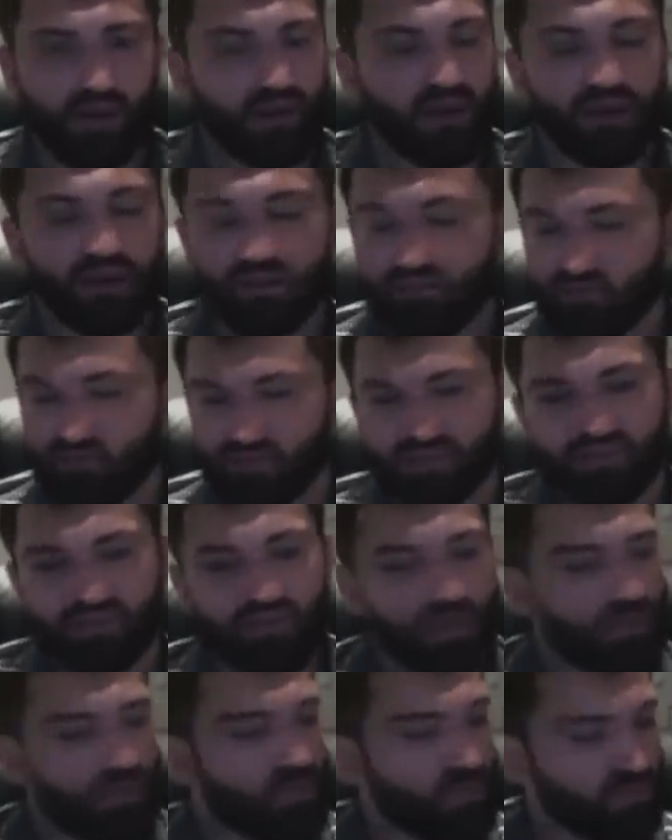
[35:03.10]
it was
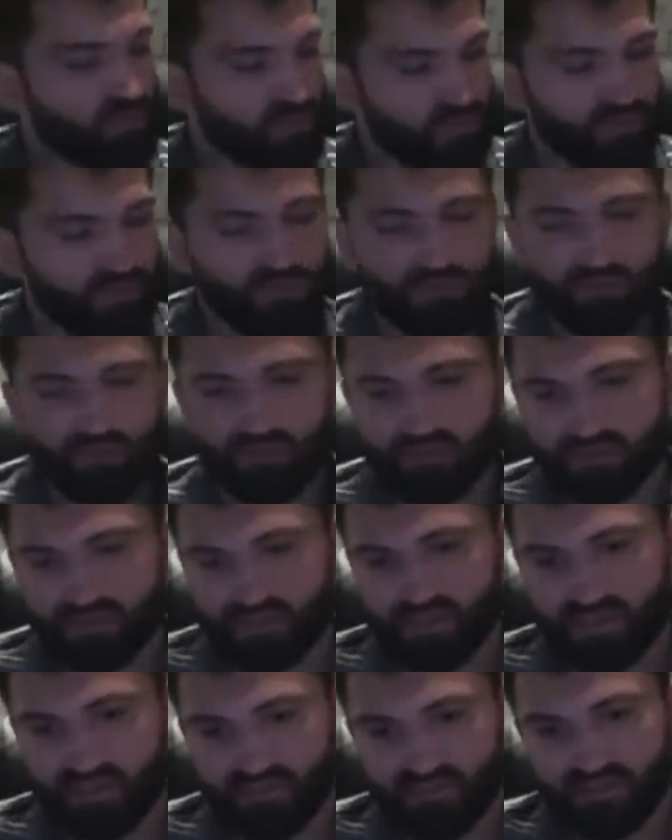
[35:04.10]
great. Put it full.
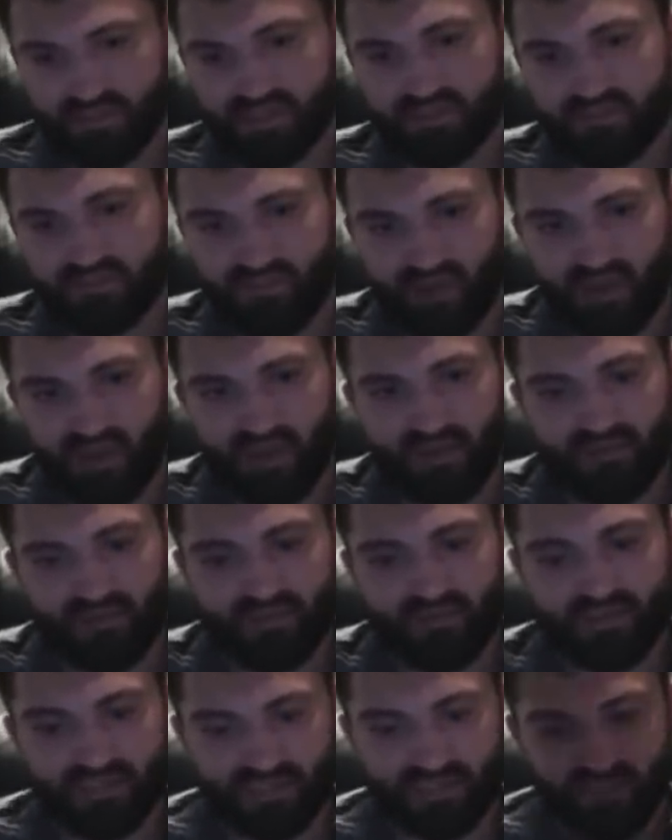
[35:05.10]
This fight, this